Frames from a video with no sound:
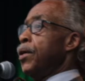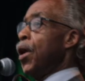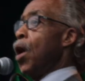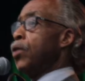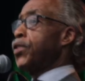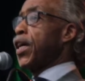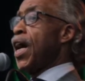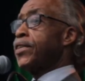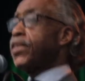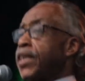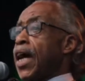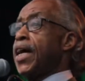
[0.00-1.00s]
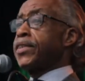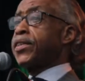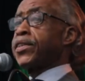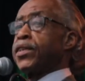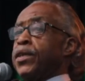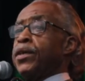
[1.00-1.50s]
No justice.
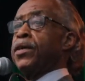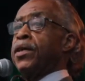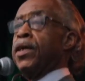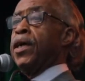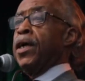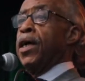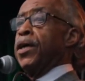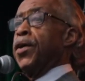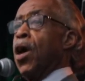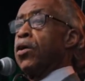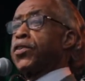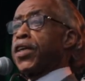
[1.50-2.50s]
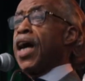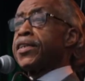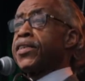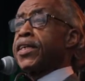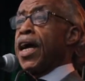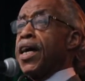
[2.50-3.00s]
No
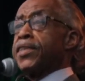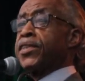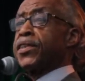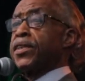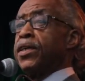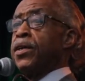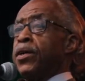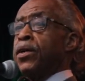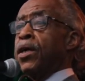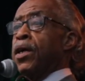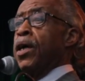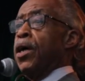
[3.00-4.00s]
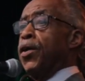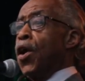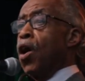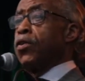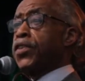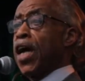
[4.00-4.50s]
justice.
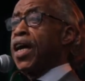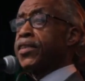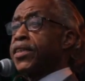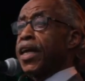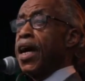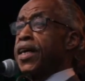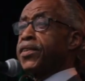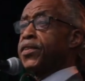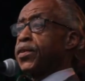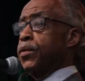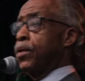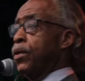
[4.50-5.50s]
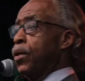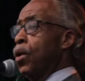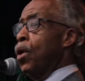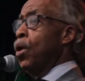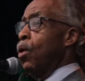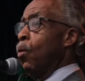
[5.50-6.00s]
No justice.
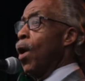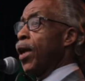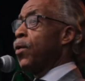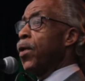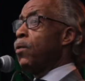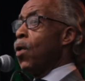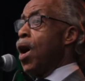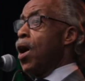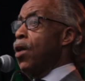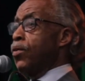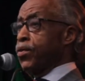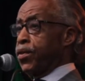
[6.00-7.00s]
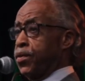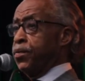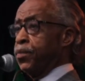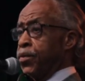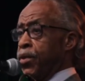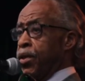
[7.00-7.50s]
What do we want?
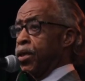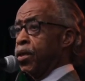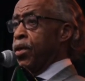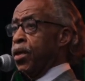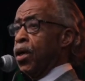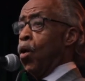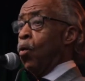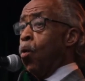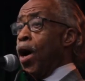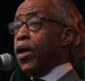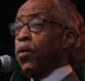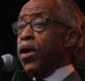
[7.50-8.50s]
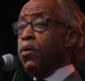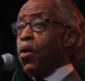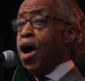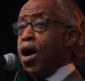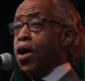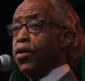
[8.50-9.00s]
What do we
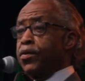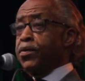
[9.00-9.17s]
want?